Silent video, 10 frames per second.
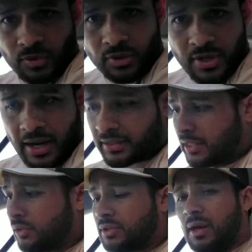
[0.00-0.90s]
you just gotta
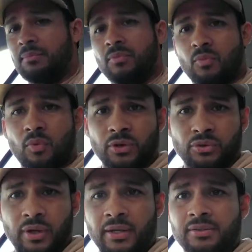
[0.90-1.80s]
take your time.
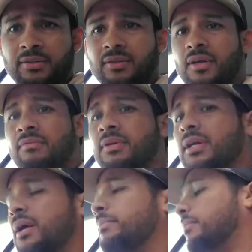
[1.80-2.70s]
Wash your hands every
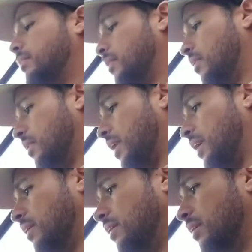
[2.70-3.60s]
time.
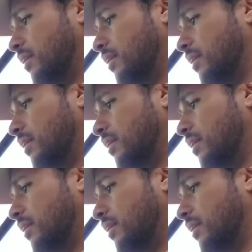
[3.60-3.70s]
Okay.